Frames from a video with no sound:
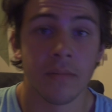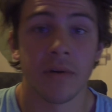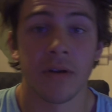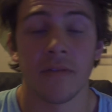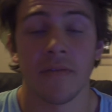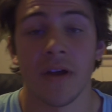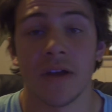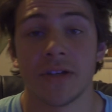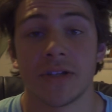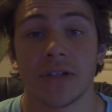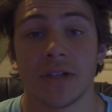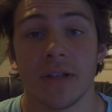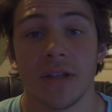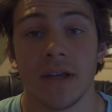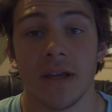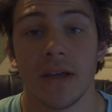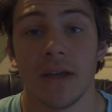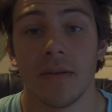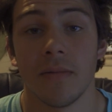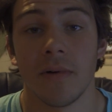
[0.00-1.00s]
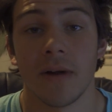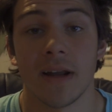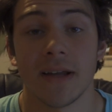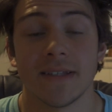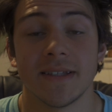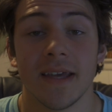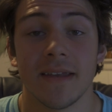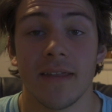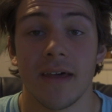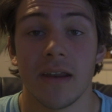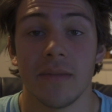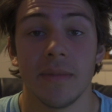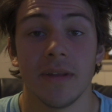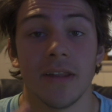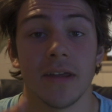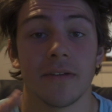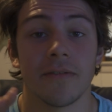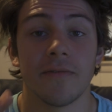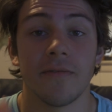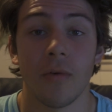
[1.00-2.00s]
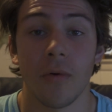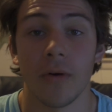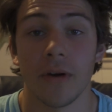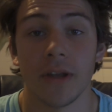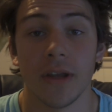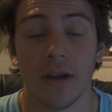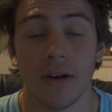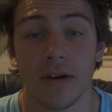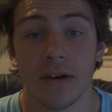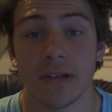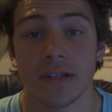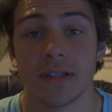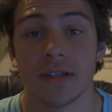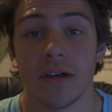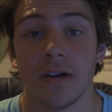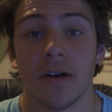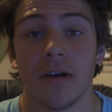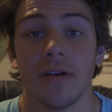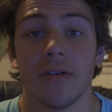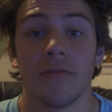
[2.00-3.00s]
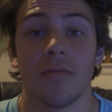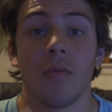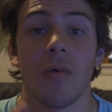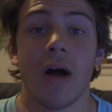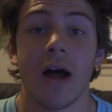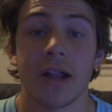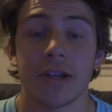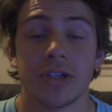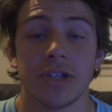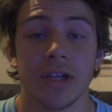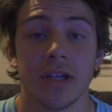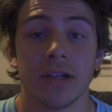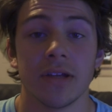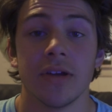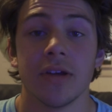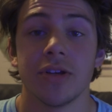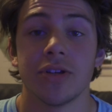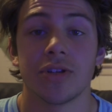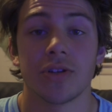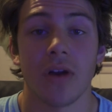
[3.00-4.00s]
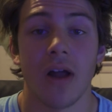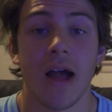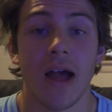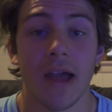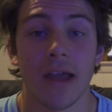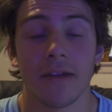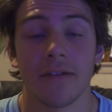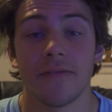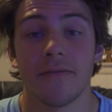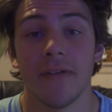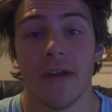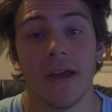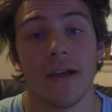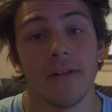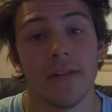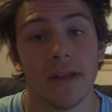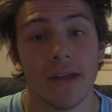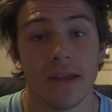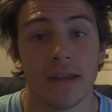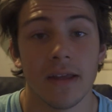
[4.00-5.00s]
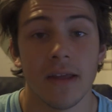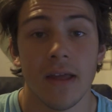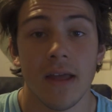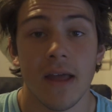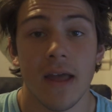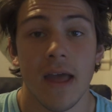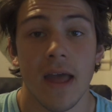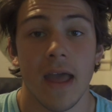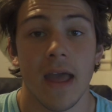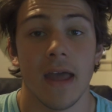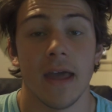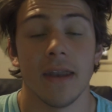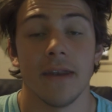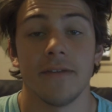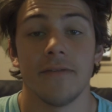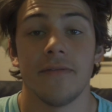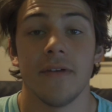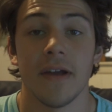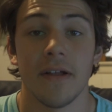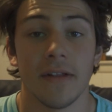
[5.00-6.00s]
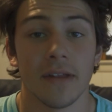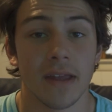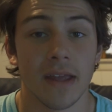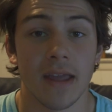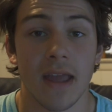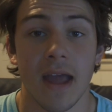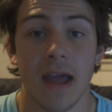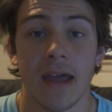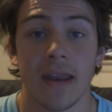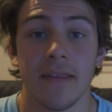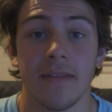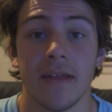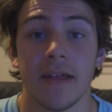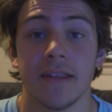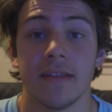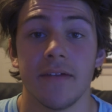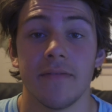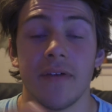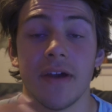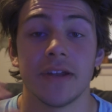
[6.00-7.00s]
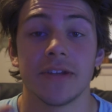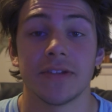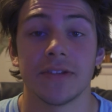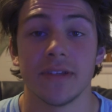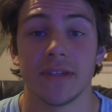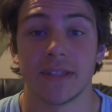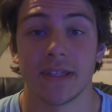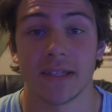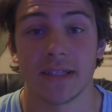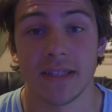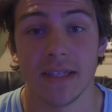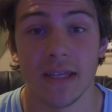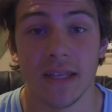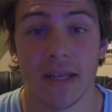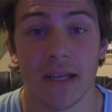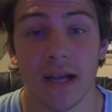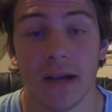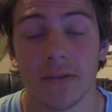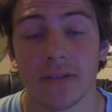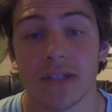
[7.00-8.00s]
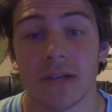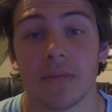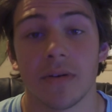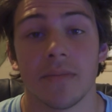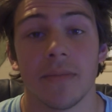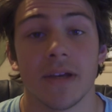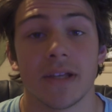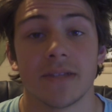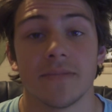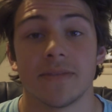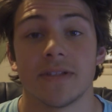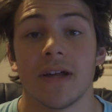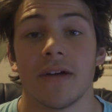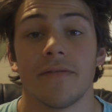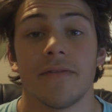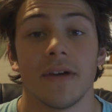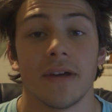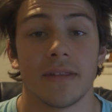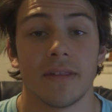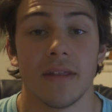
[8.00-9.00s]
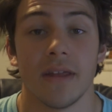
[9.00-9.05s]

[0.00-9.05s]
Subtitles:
But eventually, and when I say that, I mean 4 years of watching, trying, failing, and failing again, and then eventually succeeding, I was able to make some stuff like